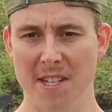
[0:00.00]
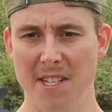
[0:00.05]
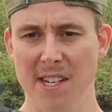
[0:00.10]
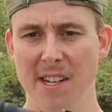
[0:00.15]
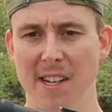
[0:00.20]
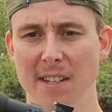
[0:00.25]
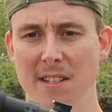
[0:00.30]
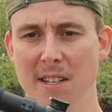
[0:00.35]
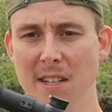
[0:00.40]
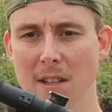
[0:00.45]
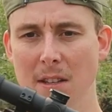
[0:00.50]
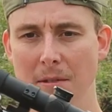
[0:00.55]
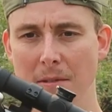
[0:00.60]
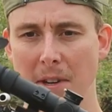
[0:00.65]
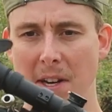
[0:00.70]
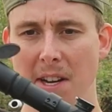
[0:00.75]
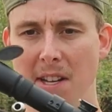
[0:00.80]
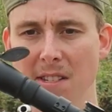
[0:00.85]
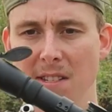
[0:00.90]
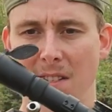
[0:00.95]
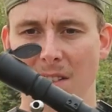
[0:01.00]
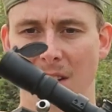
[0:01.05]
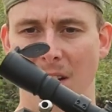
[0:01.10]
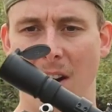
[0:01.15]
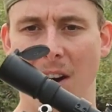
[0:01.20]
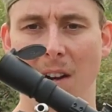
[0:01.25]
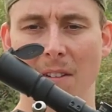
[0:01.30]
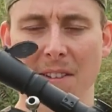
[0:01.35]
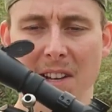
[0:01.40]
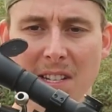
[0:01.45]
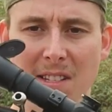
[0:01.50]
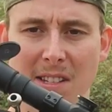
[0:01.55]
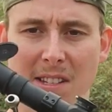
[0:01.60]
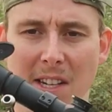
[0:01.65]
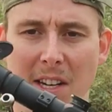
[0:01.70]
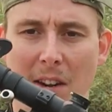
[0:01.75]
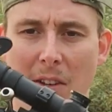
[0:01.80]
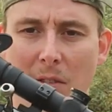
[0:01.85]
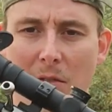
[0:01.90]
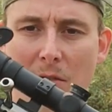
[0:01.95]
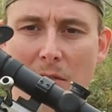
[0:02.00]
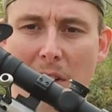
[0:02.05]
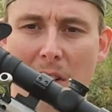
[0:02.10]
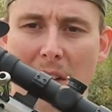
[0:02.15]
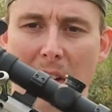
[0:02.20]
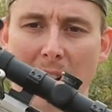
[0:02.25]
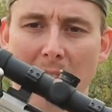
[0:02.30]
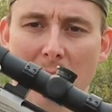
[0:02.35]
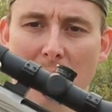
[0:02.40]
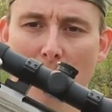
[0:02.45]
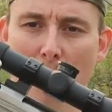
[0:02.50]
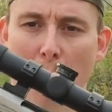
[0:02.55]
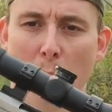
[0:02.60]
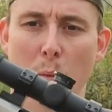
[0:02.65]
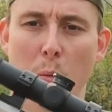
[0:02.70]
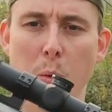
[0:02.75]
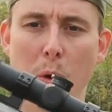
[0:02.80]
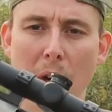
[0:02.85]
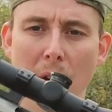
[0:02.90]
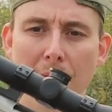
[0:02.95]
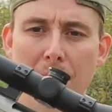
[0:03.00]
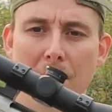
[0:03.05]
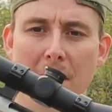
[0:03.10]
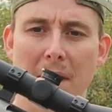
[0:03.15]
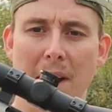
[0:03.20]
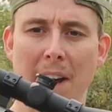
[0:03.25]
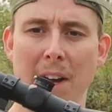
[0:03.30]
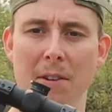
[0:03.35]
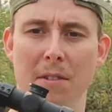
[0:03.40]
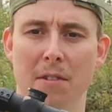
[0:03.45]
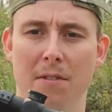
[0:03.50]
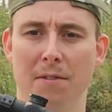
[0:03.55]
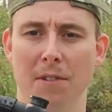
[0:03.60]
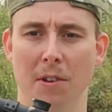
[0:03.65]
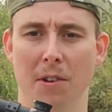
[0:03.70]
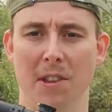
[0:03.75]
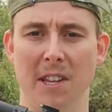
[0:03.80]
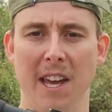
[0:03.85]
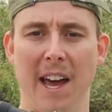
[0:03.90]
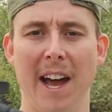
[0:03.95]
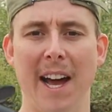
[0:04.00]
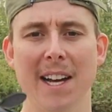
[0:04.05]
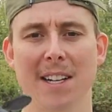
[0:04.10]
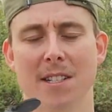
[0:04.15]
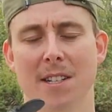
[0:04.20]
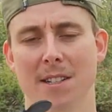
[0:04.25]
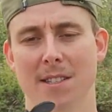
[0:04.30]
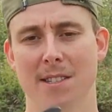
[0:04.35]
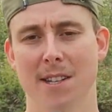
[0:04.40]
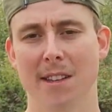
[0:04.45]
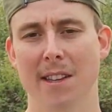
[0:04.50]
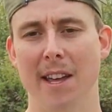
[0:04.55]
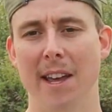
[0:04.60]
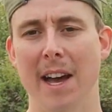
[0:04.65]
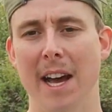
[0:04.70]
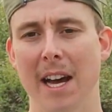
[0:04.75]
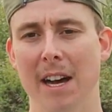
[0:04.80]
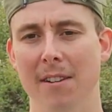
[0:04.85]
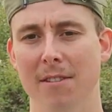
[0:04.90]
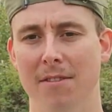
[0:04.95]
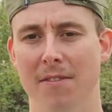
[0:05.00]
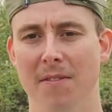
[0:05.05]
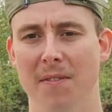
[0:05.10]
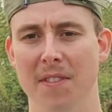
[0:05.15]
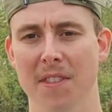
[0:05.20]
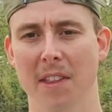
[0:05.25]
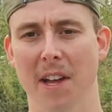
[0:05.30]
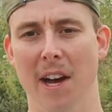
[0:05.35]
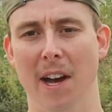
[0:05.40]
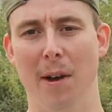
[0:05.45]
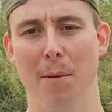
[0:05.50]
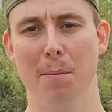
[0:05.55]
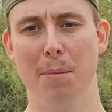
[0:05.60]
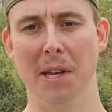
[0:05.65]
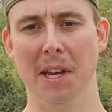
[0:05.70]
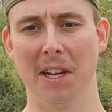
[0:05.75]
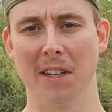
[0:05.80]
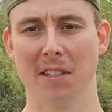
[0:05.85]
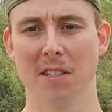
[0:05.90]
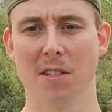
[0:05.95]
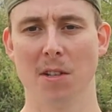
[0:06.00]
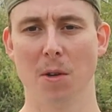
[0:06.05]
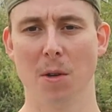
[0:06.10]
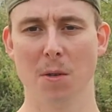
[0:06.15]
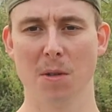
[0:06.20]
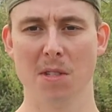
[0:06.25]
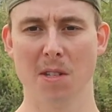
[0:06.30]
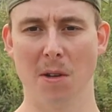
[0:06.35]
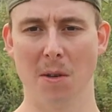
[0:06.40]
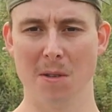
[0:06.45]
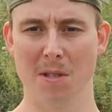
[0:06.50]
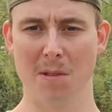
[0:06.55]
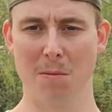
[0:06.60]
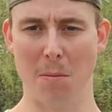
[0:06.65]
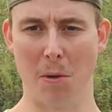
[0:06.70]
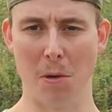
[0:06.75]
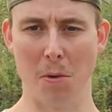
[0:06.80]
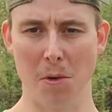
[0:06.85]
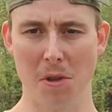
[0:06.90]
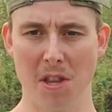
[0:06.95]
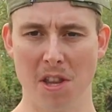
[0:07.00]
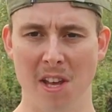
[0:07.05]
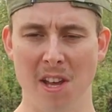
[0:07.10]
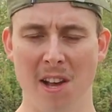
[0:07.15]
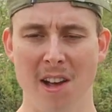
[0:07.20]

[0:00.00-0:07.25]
Tikka T3 is obviously really world renowned for the actions that they have, being so smooth.